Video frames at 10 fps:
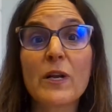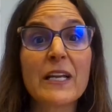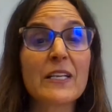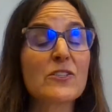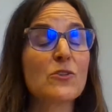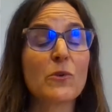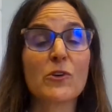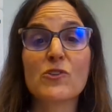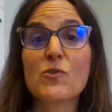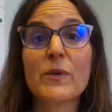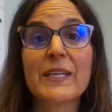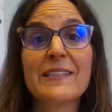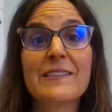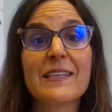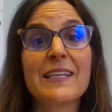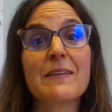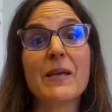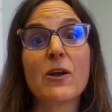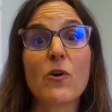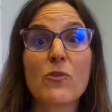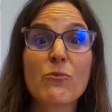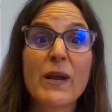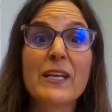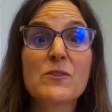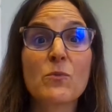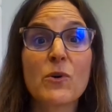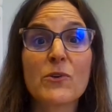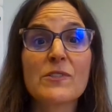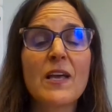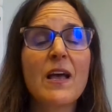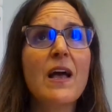organs to our joints. It can make arthritis worse.